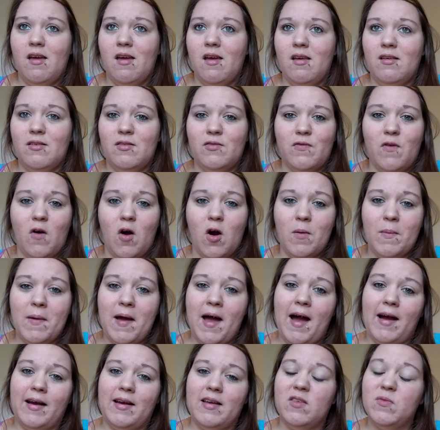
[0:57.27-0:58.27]
as far
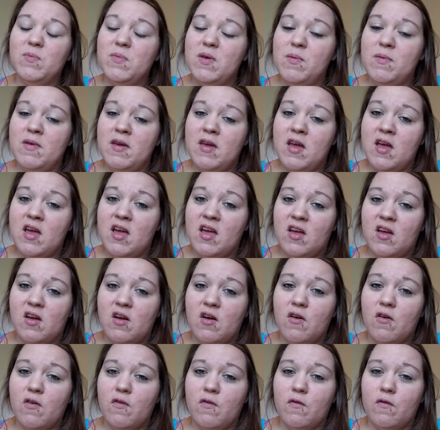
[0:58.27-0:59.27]
back as me
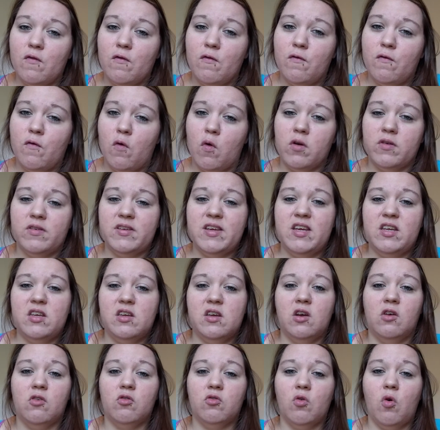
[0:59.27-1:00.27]
being 14
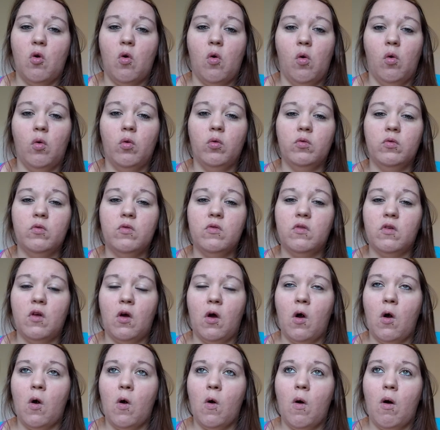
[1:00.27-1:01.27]
years old.
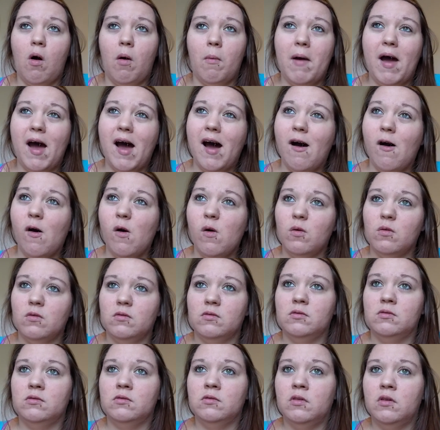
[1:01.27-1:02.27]
So about
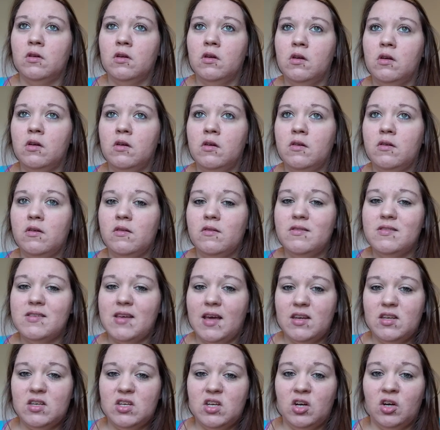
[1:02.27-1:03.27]

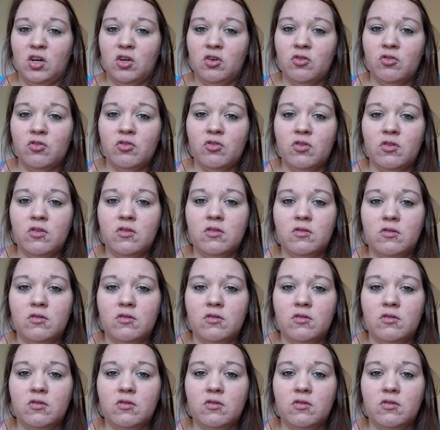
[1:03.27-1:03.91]
10 years,